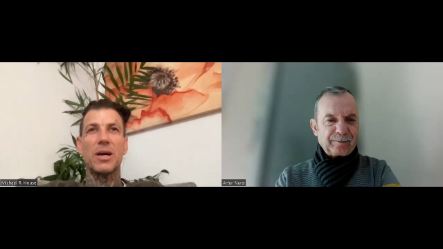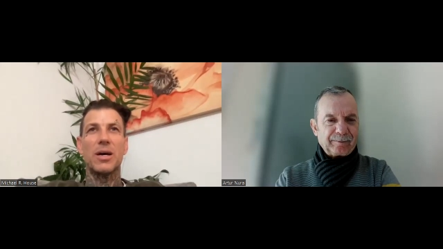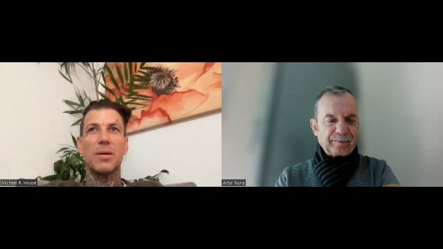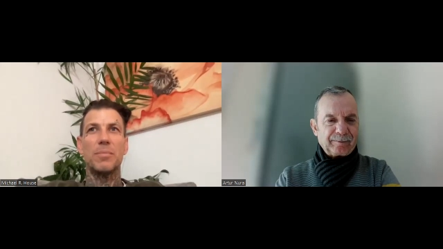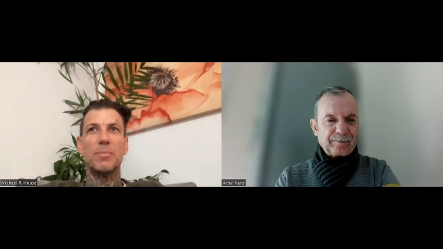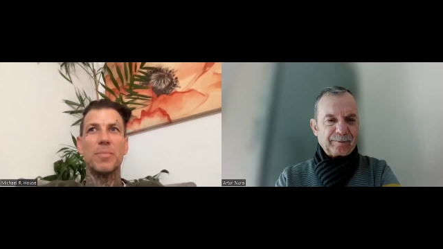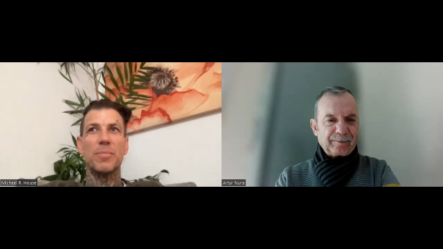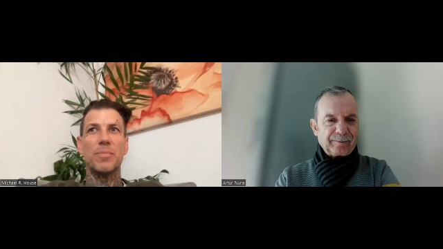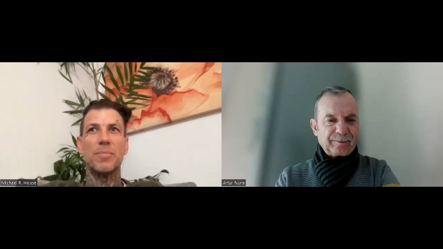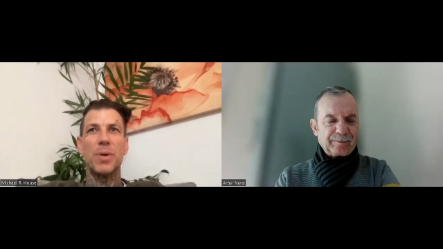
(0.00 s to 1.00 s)
Speaker 1: um,
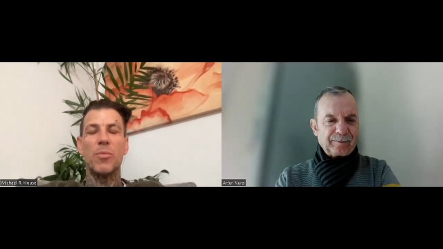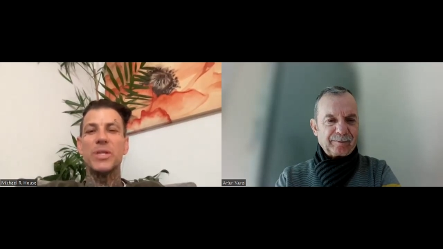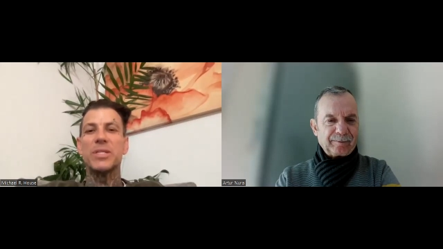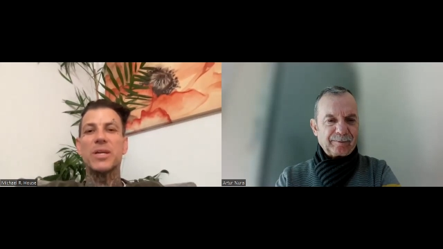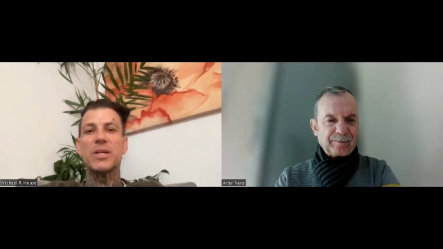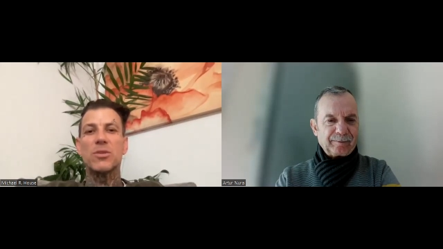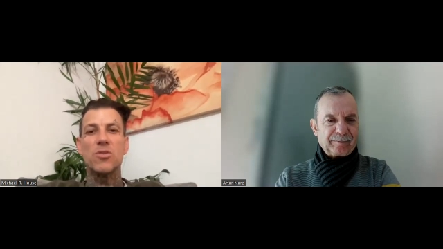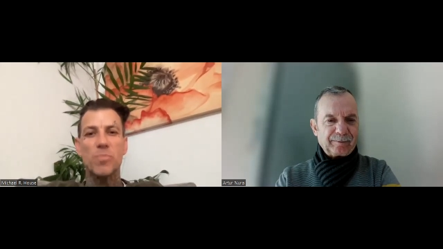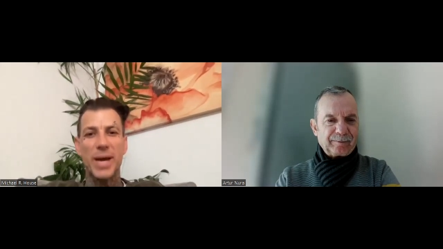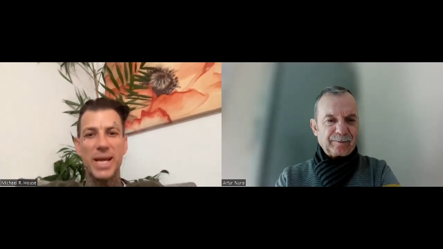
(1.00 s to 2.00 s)
but we did it
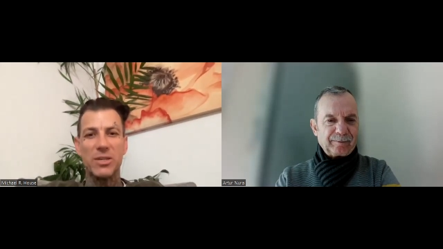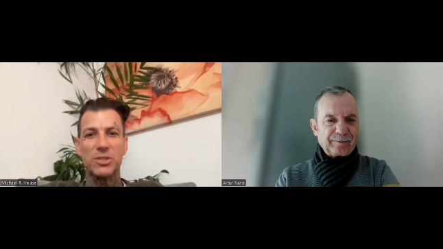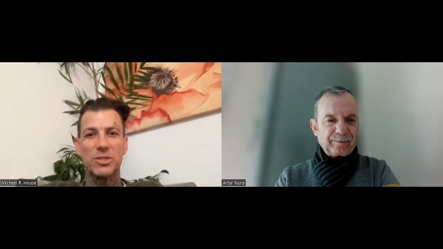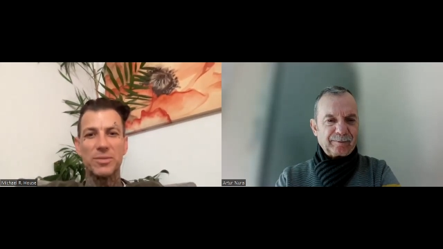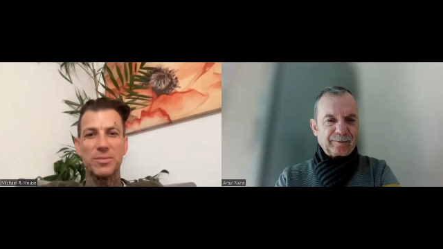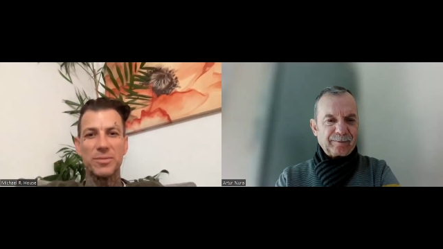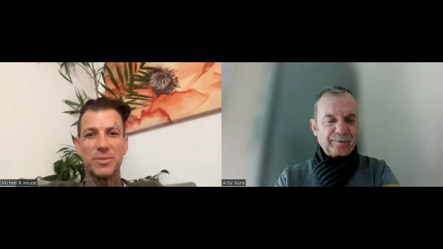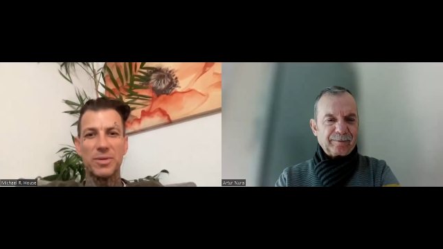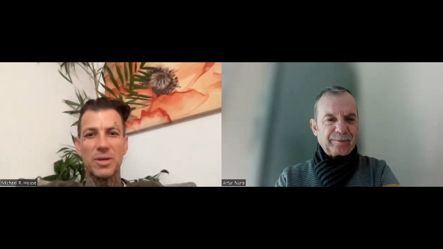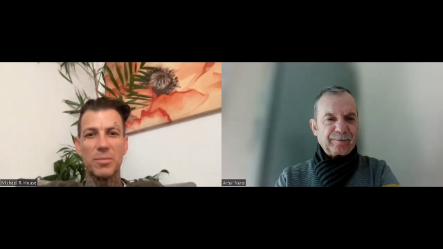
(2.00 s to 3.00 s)
to Spanish
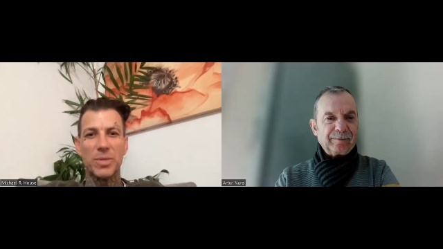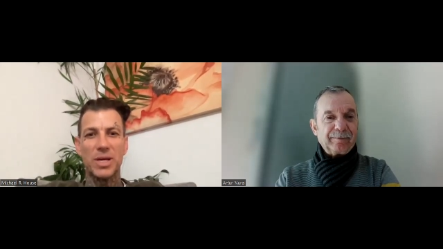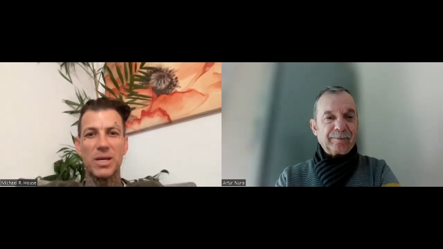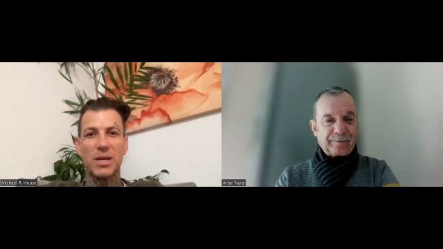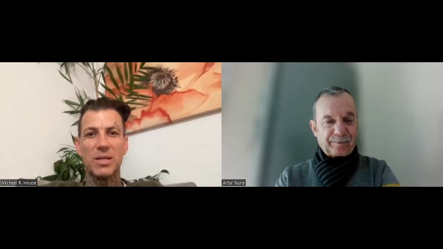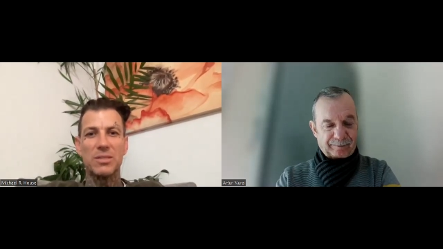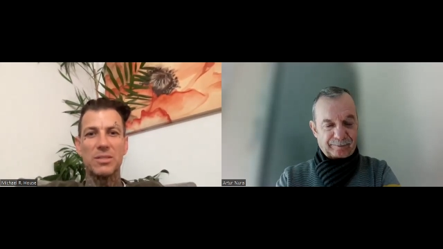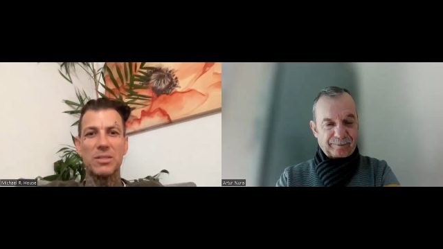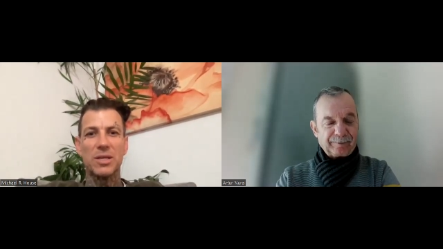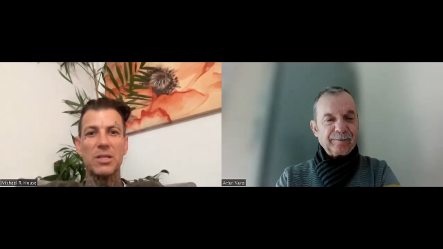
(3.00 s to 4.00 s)
mm.
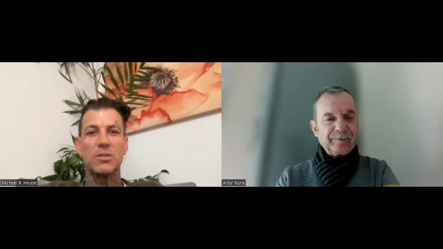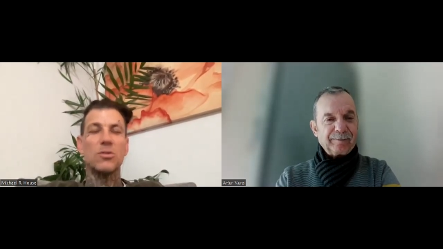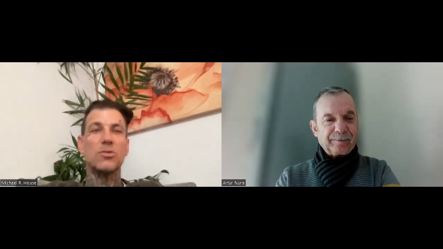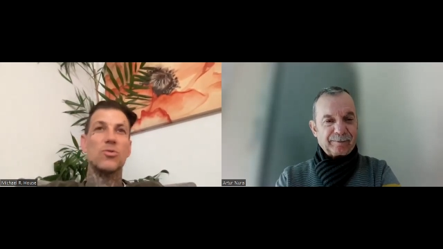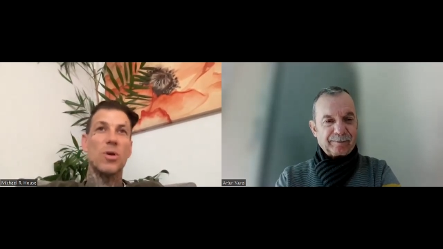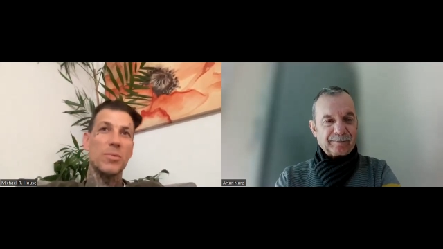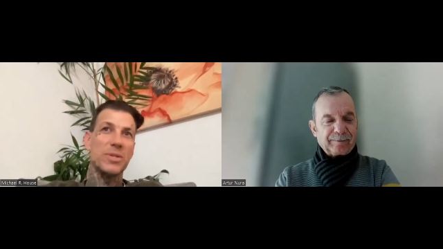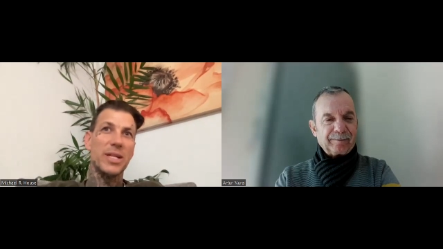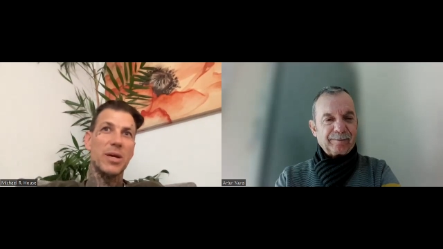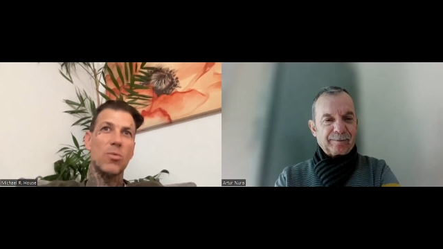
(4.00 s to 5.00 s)
because the
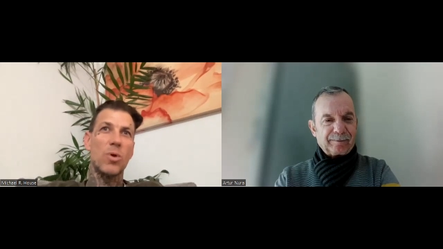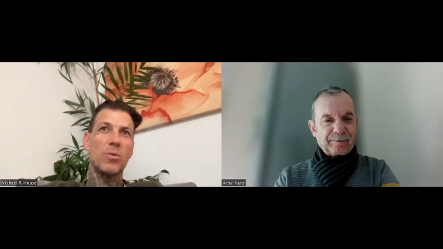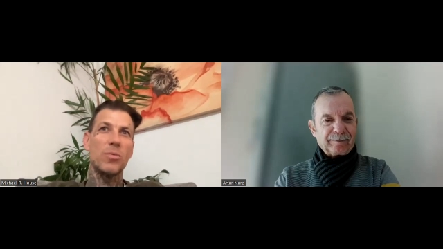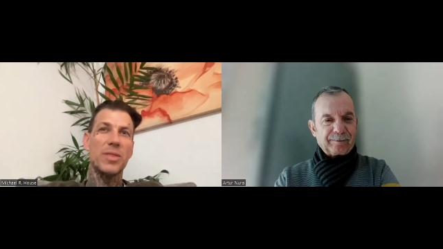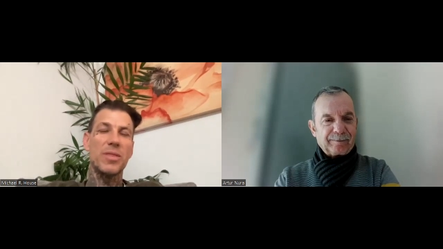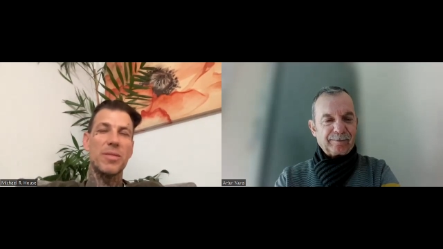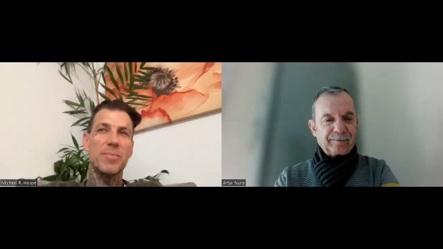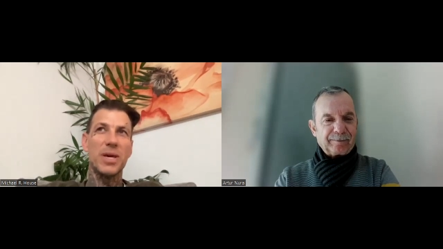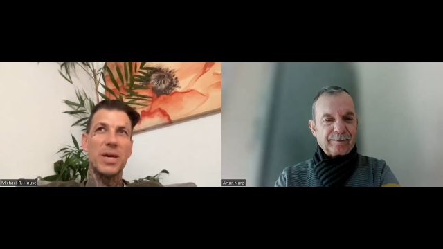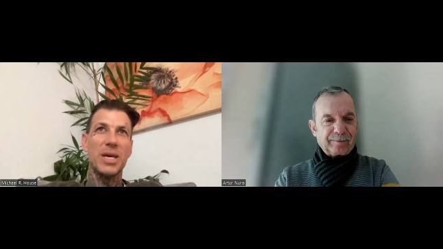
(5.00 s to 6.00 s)
drummer that I work with,
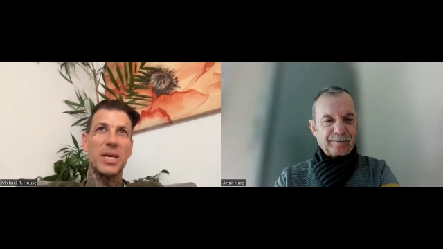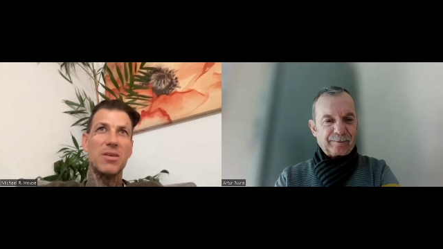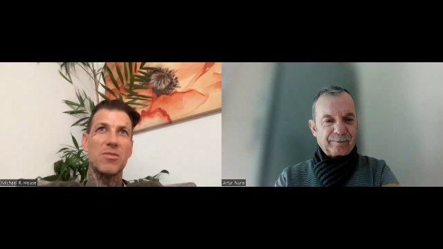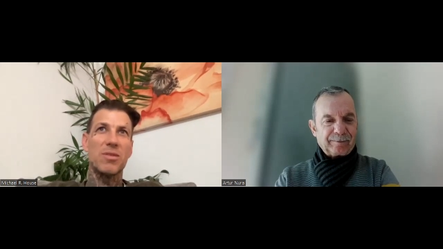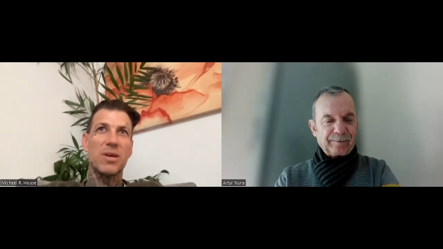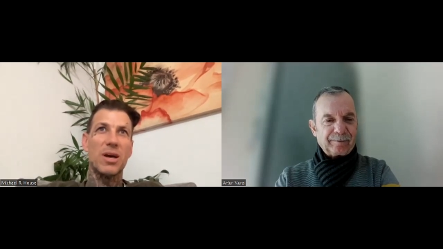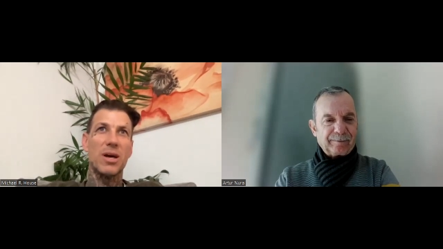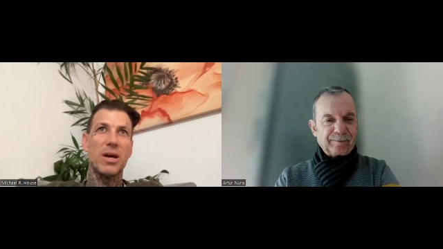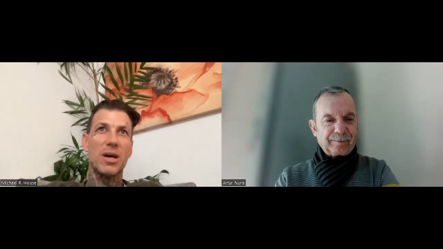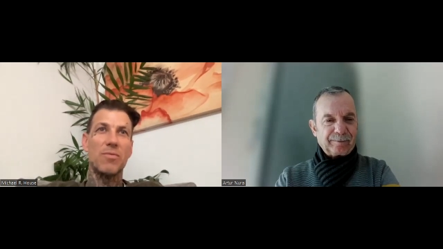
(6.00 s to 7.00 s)
he's
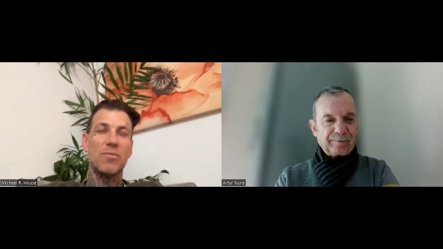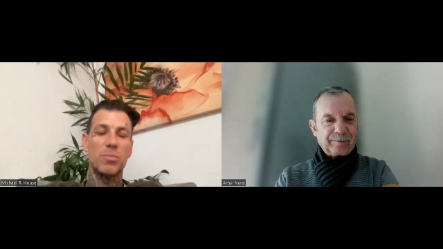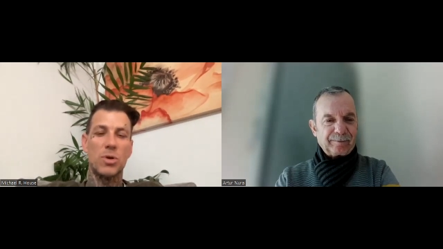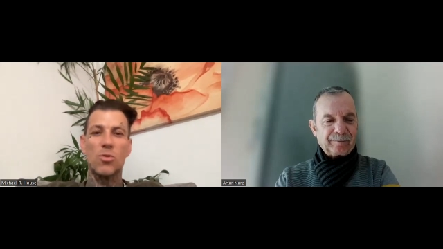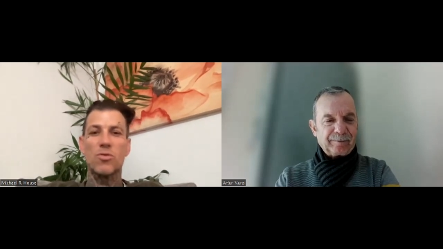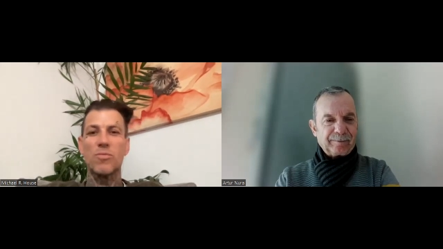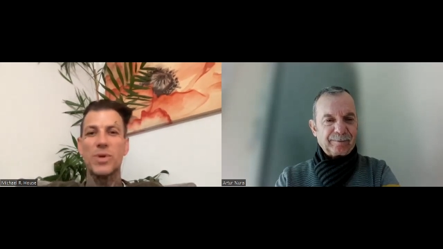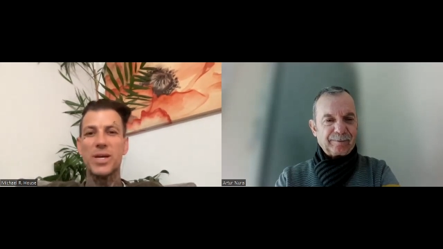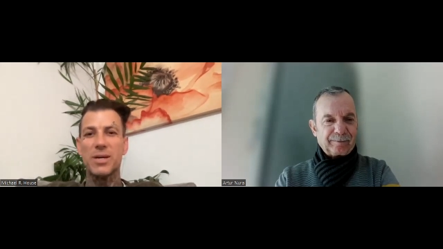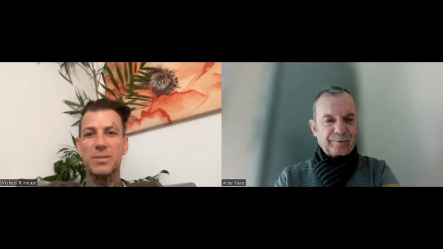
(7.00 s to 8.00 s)
uh, from Costa
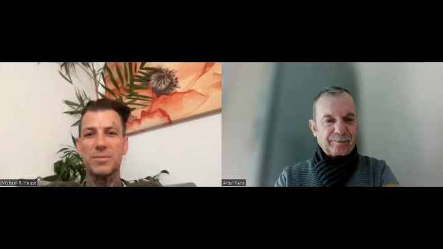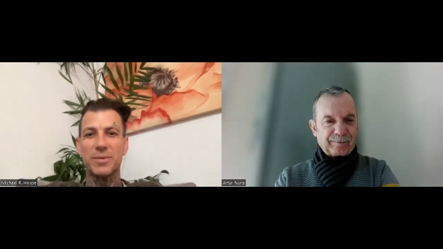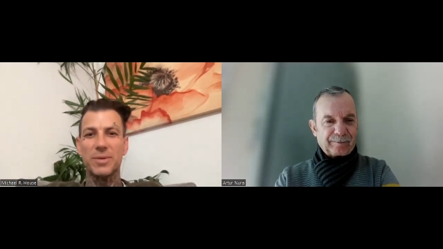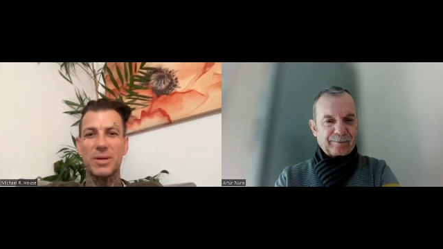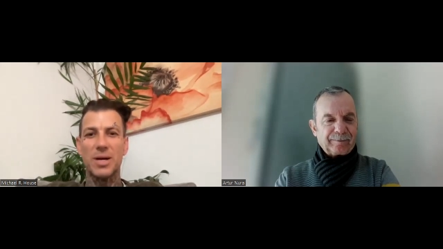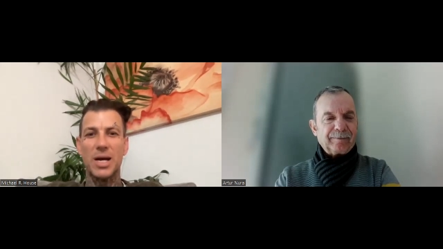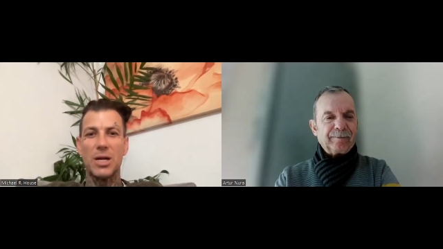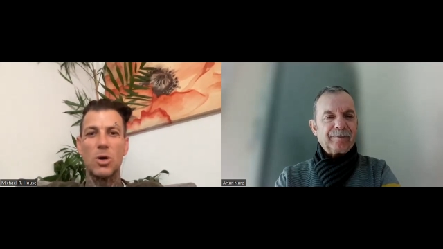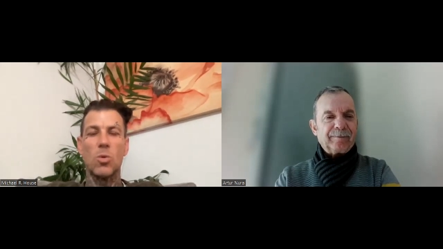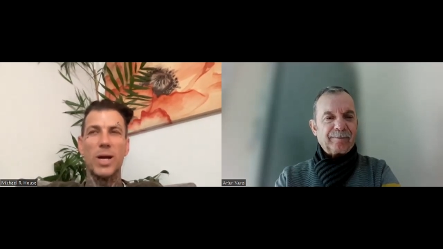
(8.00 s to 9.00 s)
Rica,
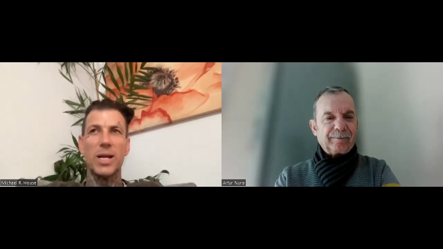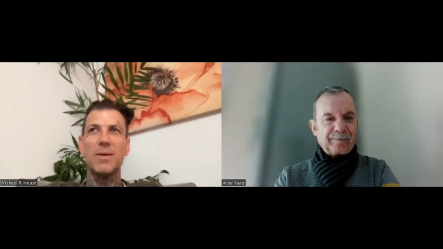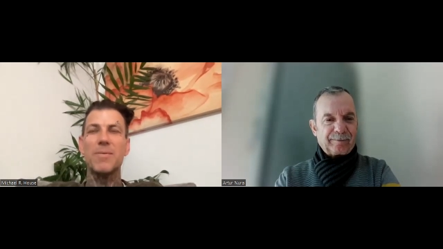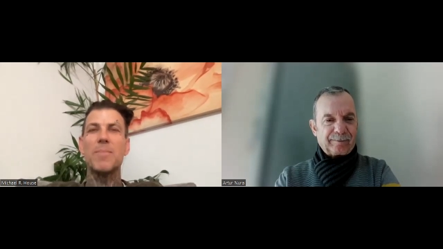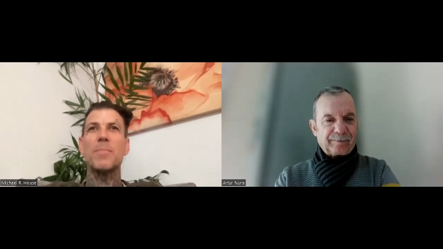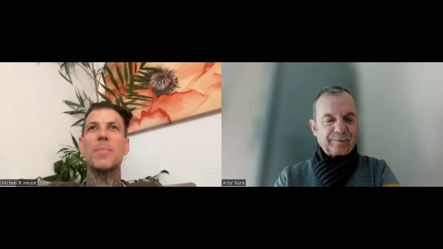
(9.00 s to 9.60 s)
Alajuela,